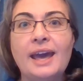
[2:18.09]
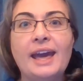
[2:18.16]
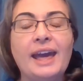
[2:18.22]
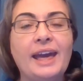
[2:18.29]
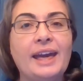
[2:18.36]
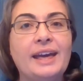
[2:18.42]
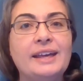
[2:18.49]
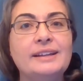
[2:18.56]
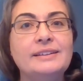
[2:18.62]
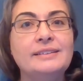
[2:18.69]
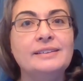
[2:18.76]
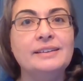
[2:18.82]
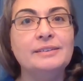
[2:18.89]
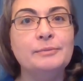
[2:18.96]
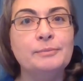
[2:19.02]

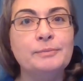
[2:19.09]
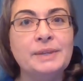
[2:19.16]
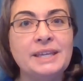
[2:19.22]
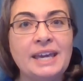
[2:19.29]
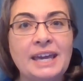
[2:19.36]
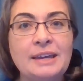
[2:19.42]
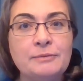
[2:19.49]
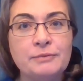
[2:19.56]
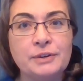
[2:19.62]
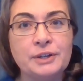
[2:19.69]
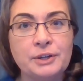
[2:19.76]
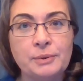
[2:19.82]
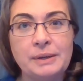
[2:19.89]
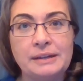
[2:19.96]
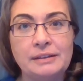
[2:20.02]
And it became
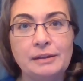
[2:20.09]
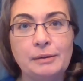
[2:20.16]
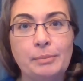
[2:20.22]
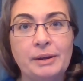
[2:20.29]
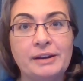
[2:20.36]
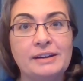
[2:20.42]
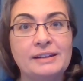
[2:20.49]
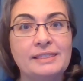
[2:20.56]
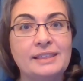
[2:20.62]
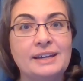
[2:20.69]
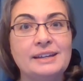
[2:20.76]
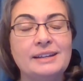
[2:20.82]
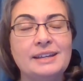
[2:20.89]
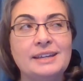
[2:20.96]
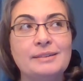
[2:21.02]
very quickly apparent
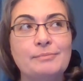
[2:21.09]
that